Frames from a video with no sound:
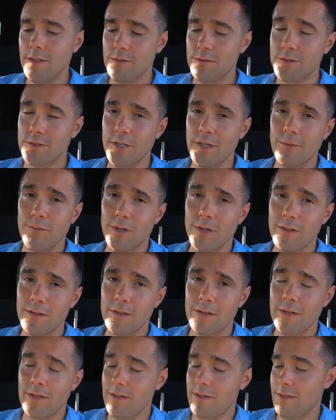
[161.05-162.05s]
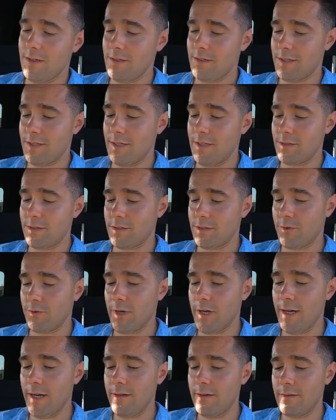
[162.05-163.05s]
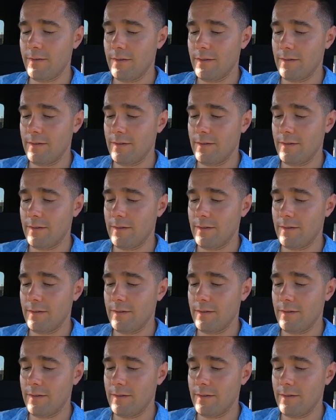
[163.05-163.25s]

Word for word: steam it, it tastes great.